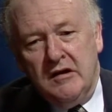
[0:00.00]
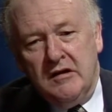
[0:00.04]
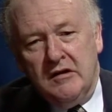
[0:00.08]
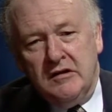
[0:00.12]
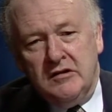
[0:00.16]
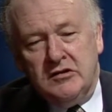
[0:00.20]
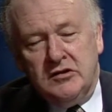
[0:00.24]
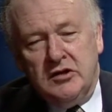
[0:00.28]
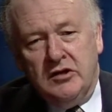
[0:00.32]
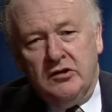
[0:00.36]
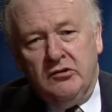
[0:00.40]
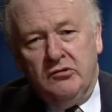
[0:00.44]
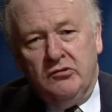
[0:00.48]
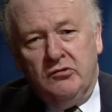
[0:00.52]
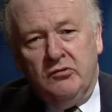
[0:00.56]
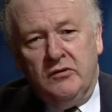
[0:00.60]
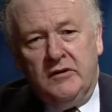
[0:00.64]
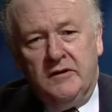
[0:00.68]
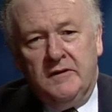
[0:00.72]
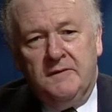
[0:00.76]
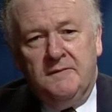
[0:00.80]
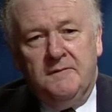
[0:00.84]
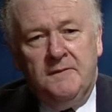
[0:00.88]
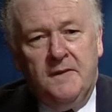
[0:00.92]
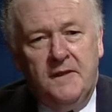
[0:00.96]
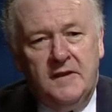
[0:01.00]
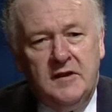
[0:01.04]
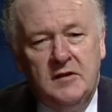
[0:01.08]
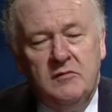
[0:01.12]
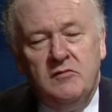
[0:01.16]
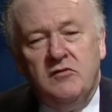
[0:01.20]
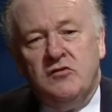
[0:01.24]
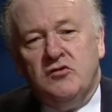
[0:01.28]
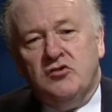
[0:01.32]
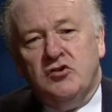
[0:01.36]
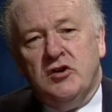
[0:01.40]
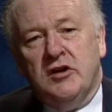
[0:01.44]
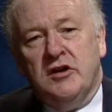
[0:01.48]
So some
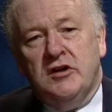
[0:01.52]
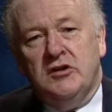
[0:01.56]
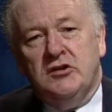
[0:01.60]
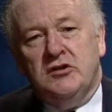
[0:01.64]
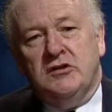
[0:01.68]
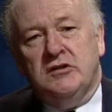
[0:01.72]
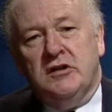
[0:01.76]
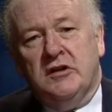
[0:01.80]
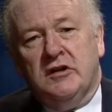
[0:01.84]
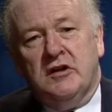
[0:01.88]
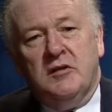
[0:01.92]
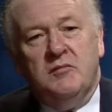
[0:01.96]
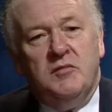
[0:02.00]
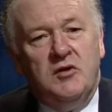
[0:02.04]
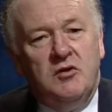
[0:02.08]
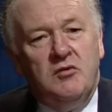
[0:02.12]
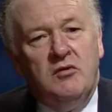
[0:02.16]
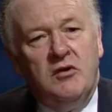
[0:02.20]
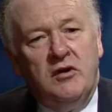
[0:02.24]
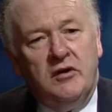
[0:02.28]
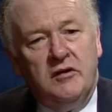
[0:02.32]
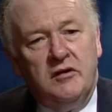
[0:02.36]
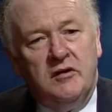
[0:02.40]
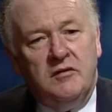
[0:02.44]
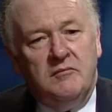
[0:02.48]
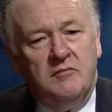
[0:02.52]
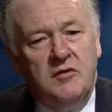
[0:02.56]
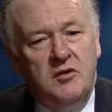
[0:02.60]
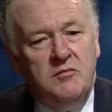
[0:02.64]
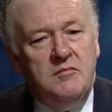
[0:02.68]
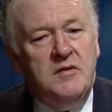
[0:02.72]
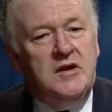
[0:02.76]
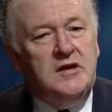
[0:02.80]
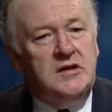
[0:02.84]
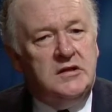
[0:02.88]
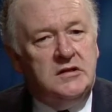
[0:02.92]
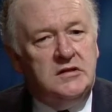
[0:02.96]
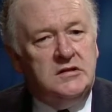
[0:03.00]
of the changes that can be quite
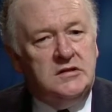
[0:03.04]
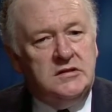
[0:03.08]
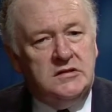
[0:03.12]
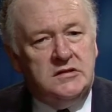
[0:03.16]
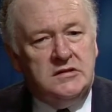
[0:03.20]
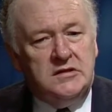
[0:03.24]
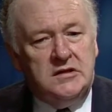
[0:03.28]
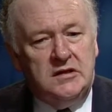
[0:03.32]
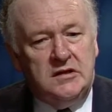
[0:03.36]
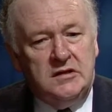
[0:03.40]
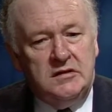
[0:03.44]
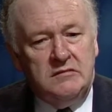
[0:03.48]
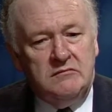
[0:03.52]
momentous